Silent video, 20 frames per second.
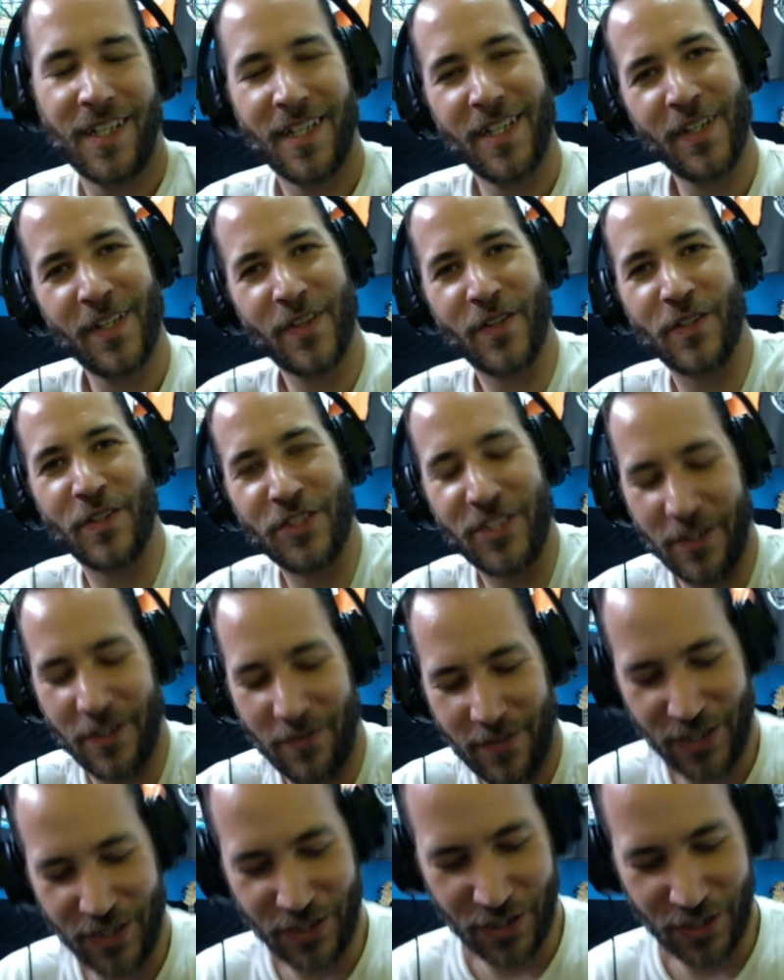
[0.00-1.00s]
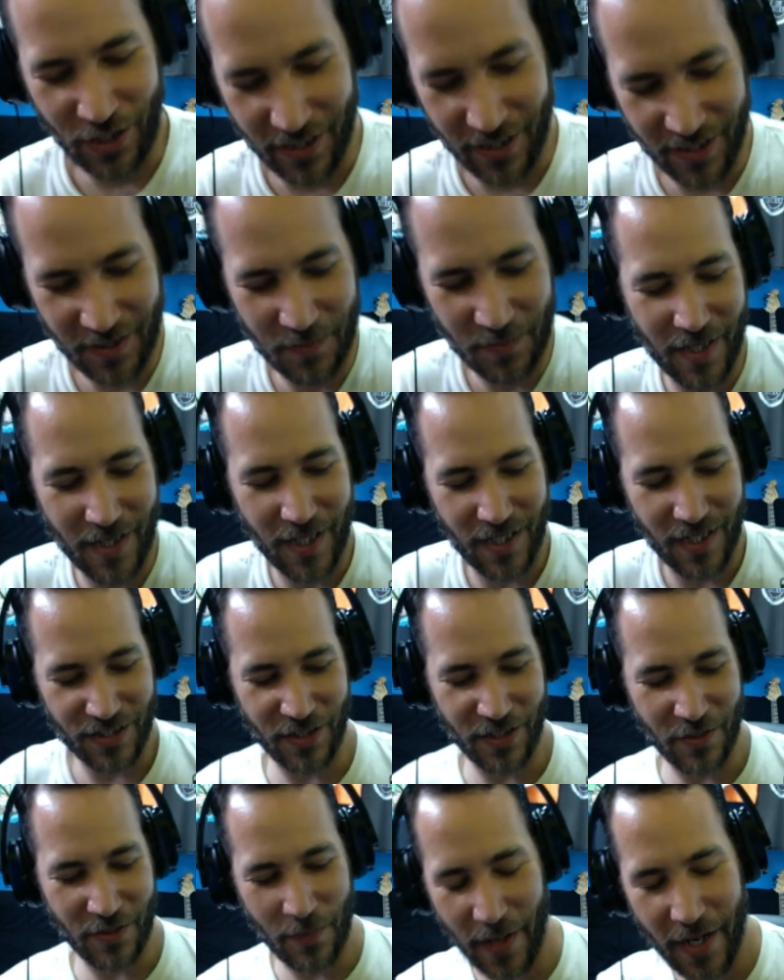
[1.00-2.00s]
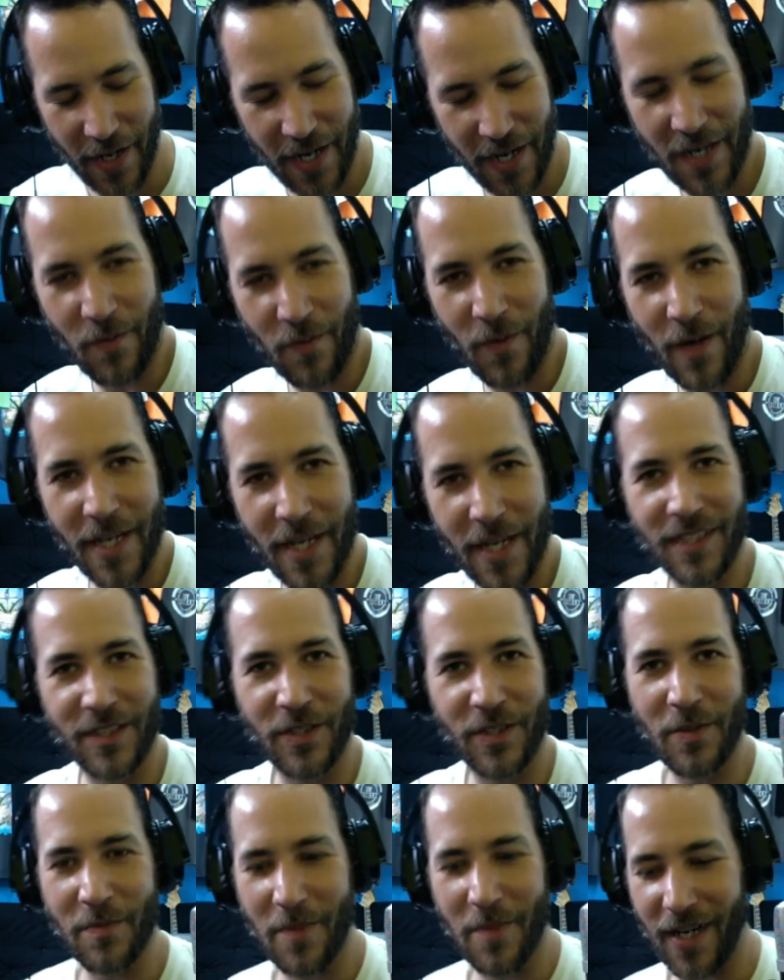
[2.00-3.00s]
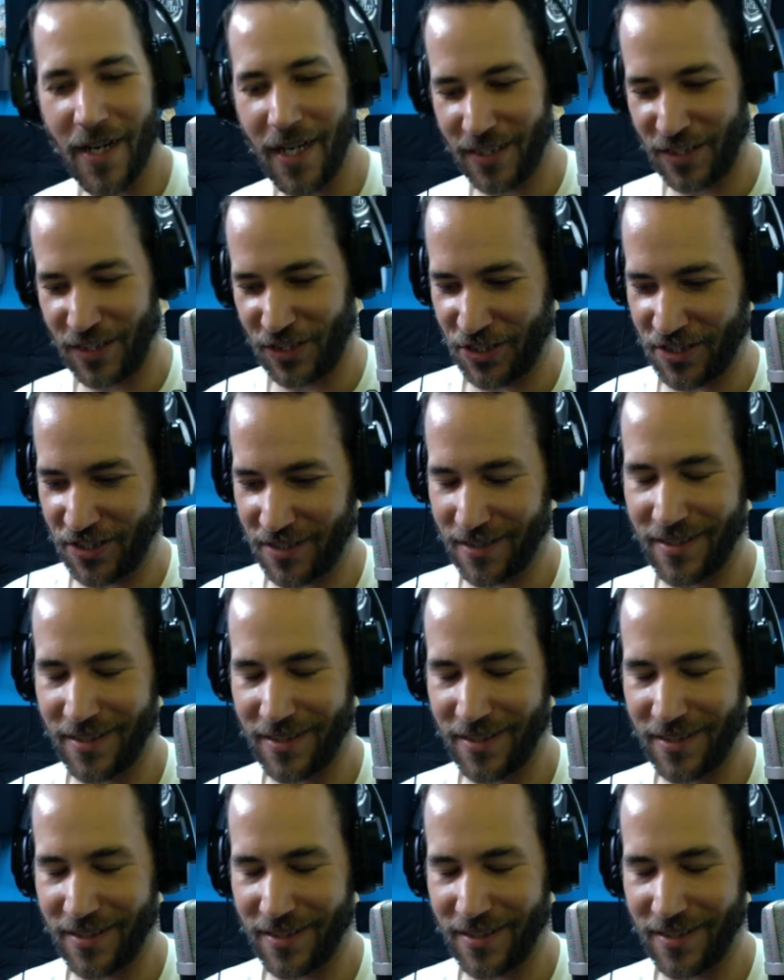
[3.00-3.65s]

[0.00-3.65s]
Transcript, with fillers: through Jiffy Shirts because you're paying way too much.